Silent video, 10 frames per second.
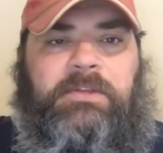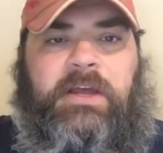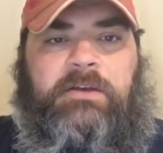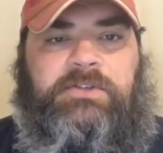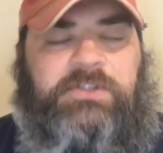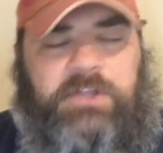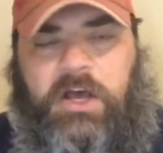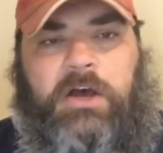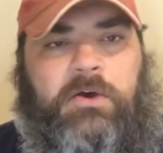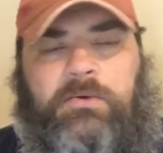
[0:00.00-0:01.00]
down
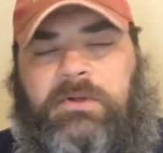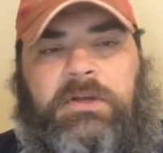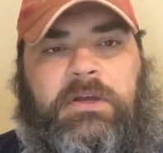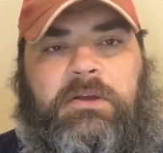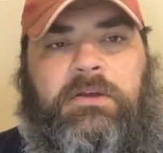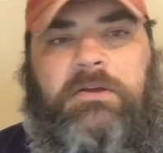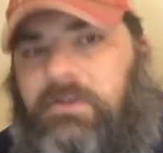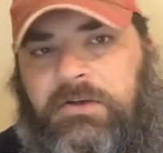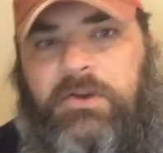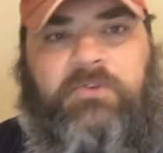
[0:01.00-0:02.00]
slow.
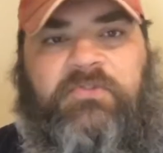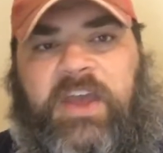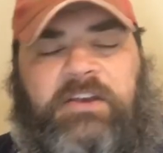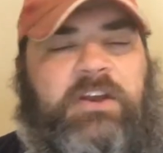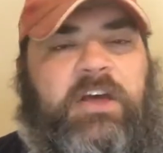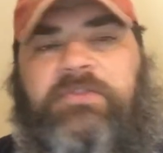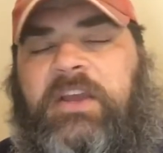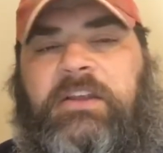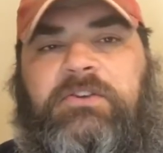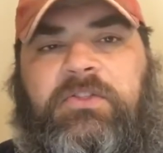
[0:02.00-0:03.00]
No fake, nothing to